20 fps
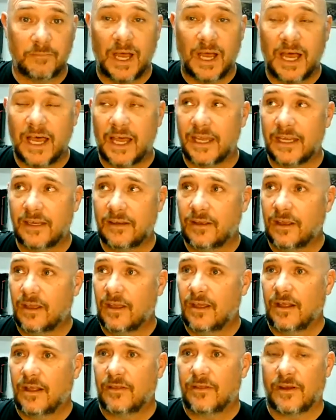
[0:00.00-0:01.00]
mind,
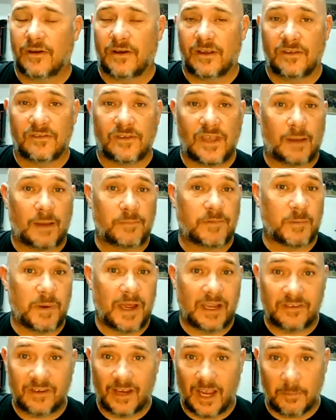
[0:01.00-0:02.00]
there is
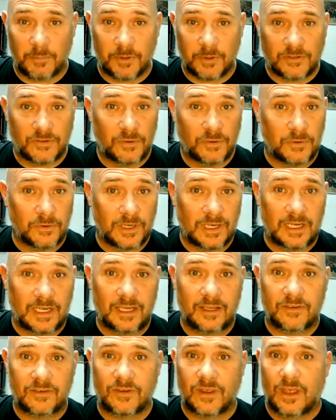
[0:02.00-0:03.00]
optimizing
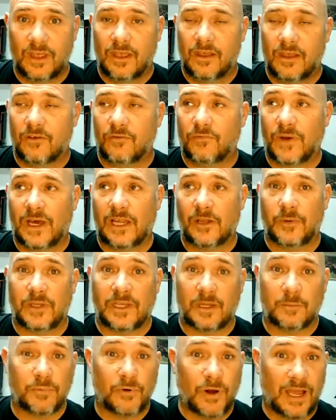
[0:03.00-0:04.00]
opportunities, following
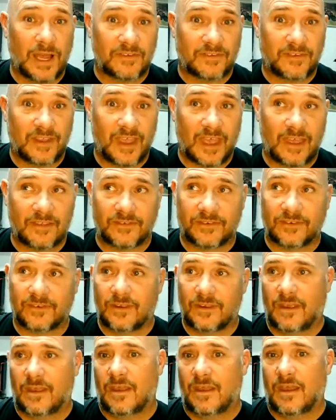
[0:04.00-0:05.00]
the process.
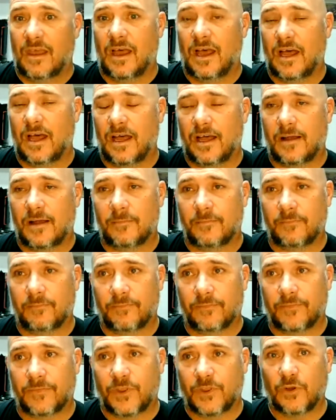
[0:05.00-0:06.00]

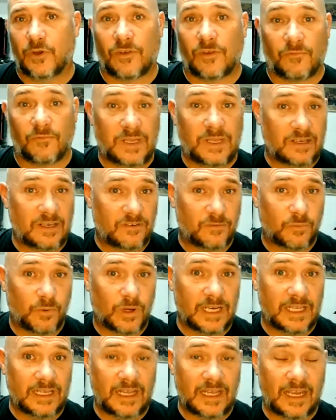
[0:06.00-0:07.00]
There's a fitness
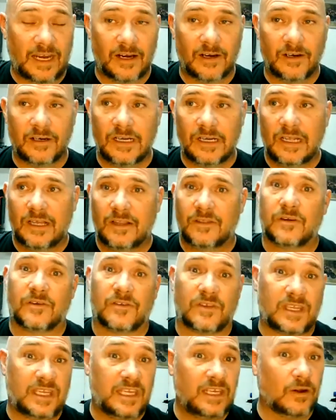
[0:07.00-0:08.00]
one in there. There's a
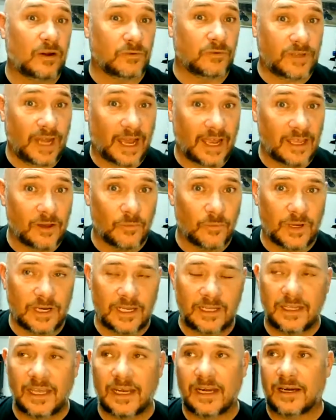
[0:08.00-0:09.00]
keto diet one
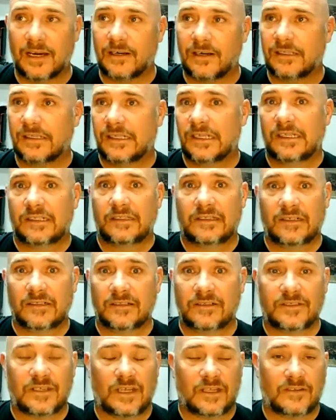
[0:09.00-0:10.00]
in there.
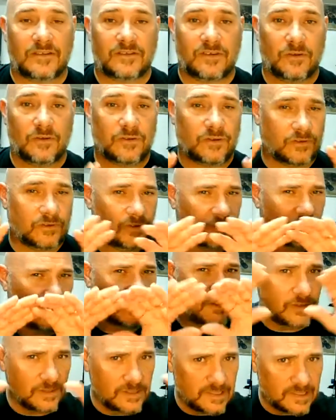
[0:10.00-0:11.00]
There's a
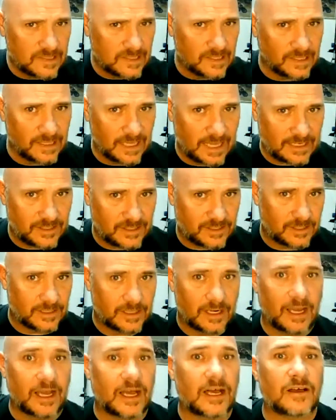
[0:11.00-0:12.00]
good selection
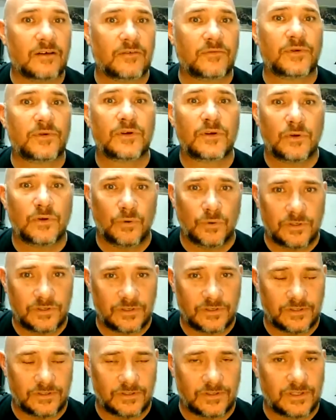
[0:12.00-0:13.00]
of
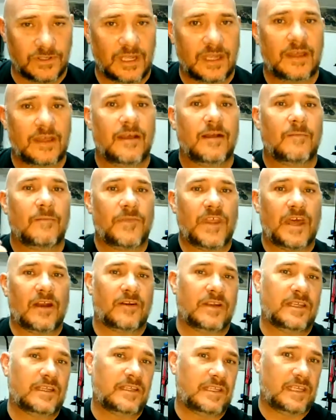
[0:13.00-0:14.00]
courses that are
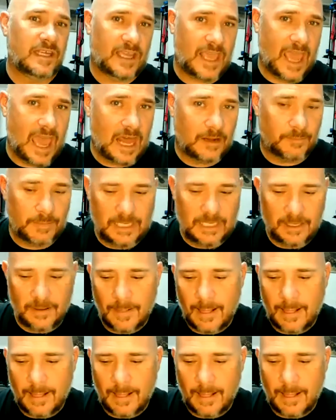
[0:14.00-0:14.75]
in the Academy.